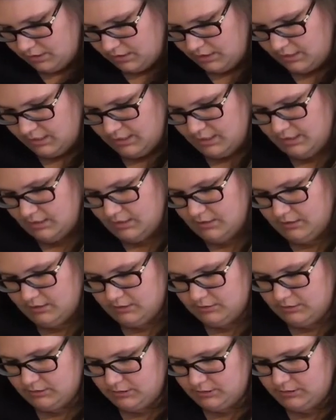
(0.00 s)

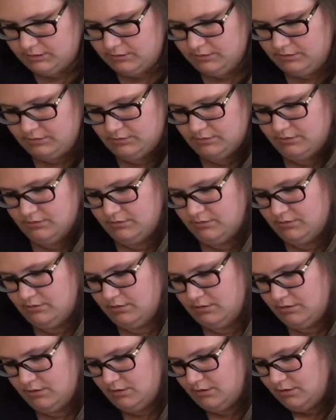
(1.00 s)
And
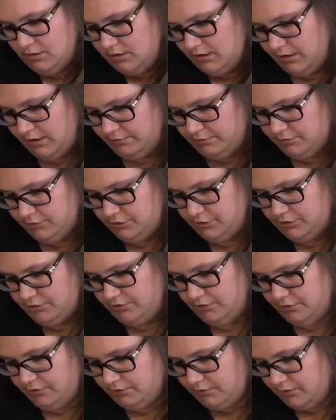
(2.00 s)
I will show
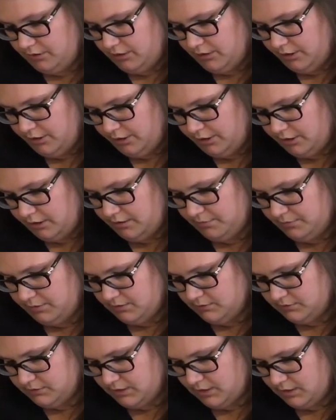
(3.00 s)
you the yarn I'm
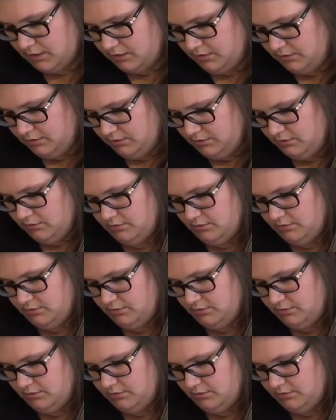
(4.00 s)
using.